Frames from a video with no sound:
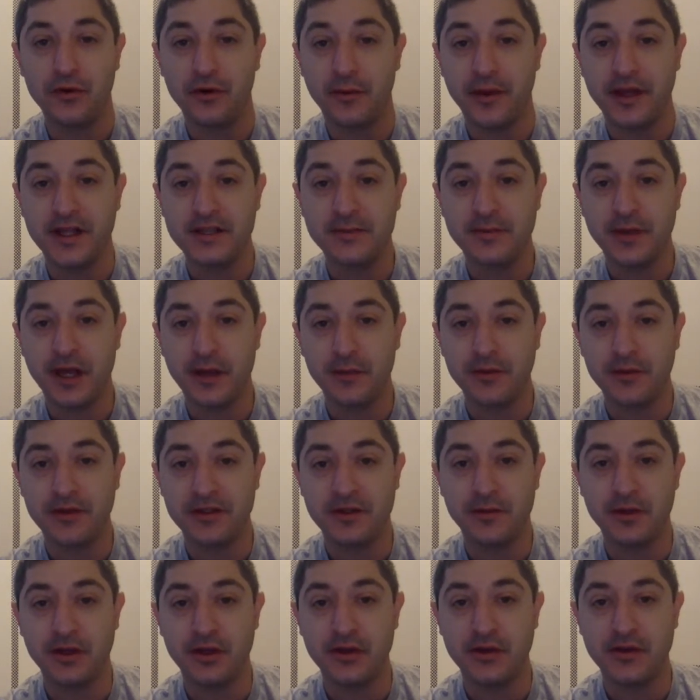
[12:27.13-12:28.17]
Uh, will
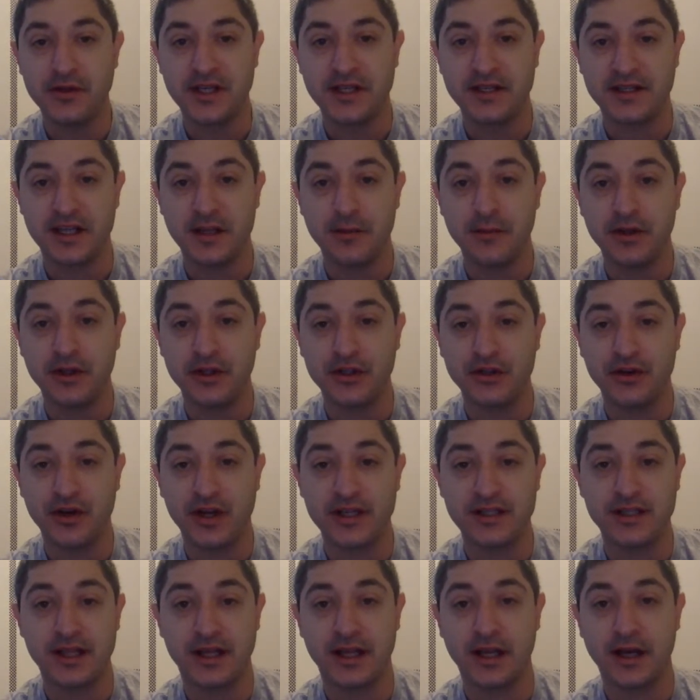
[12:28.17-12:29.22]
domains be able to be used as an
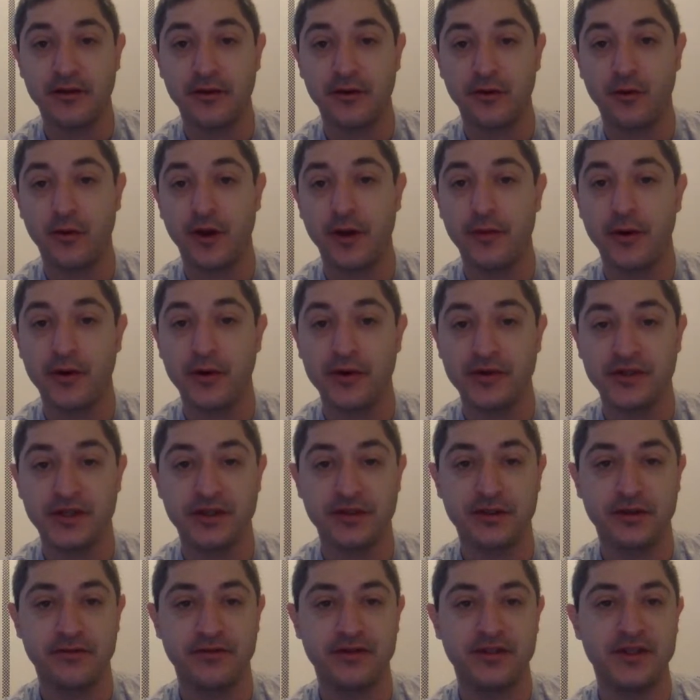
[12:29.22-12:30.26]
email address like other web
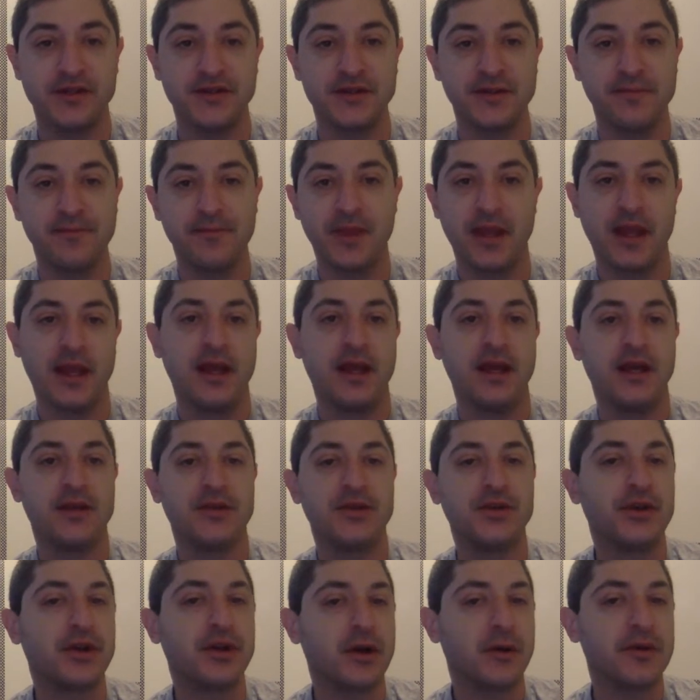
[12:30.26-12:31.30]
hosting services?
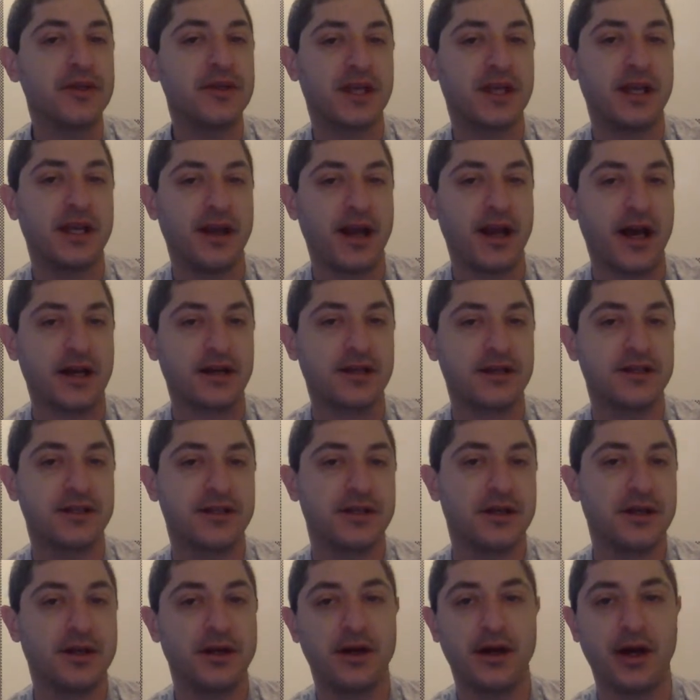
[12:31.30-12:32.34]
So you can always
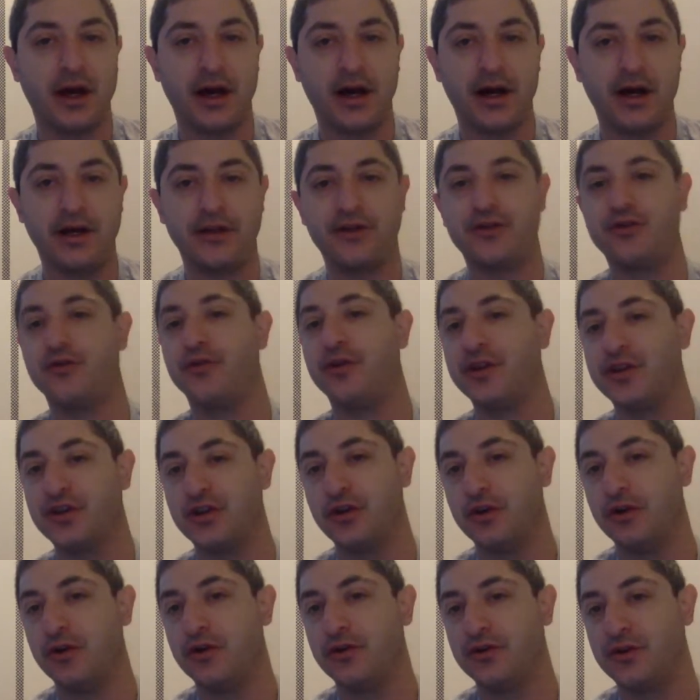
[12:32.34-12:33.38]
connect uh,
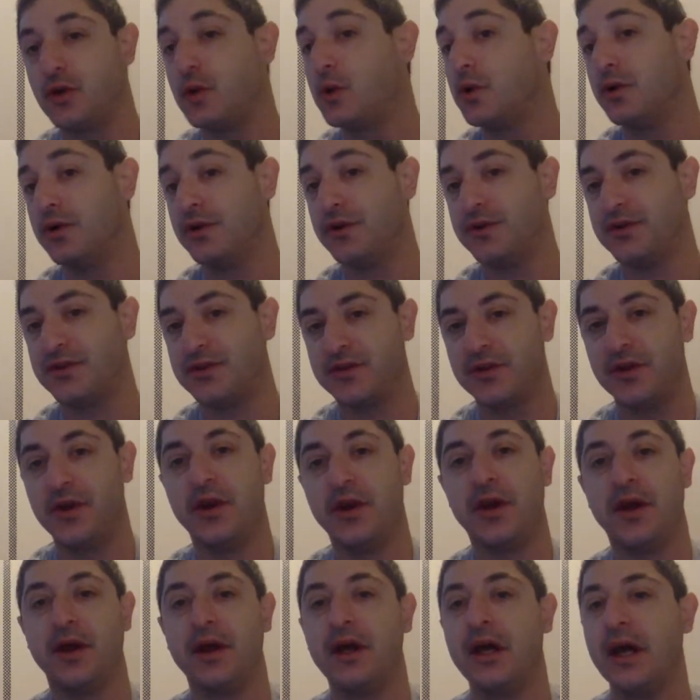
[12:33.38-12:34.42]
traditional
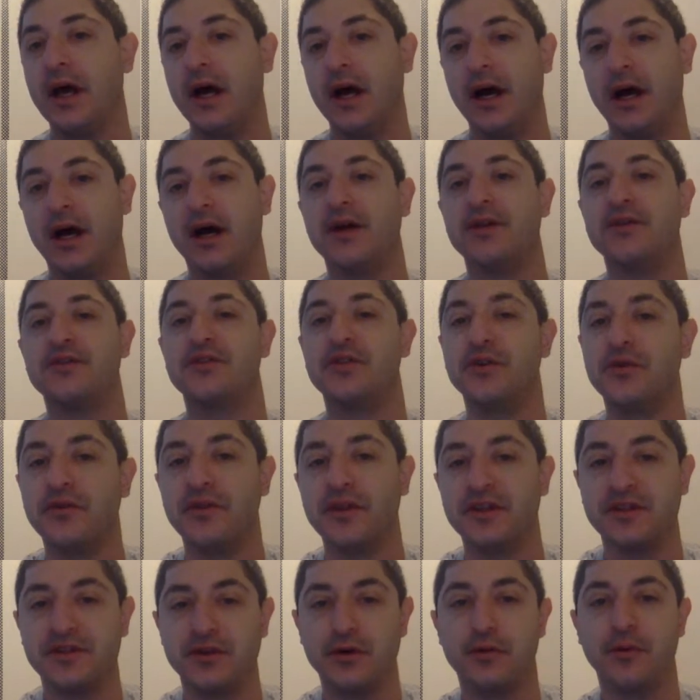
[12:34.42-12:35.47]
tools uh, to
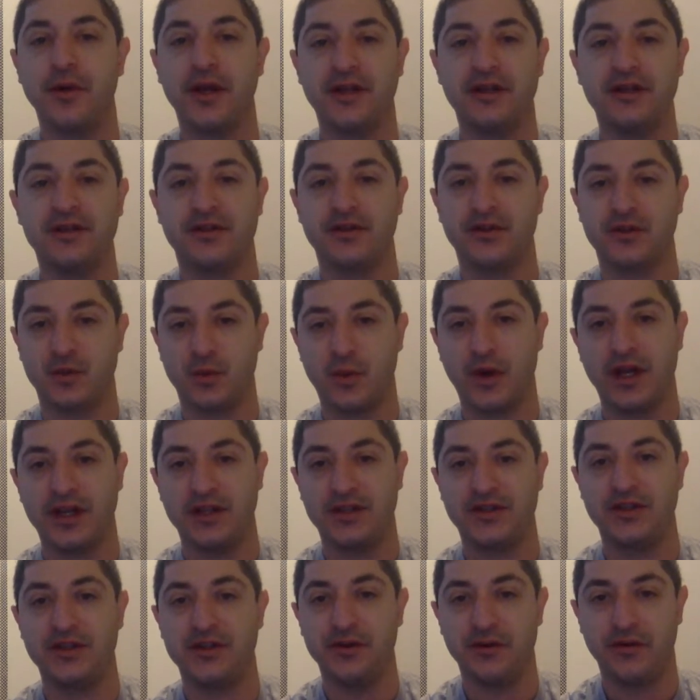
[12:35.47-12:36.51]
these domains. There's
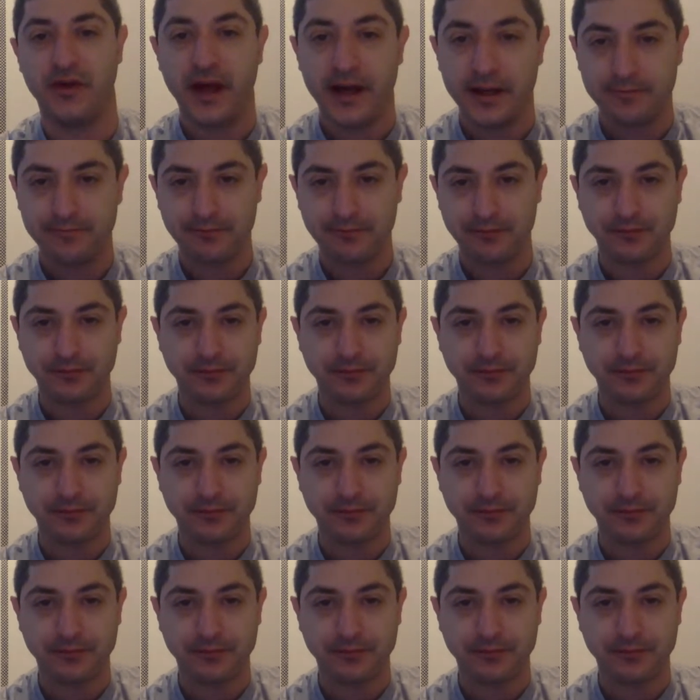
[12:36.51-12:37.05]
ways to do that.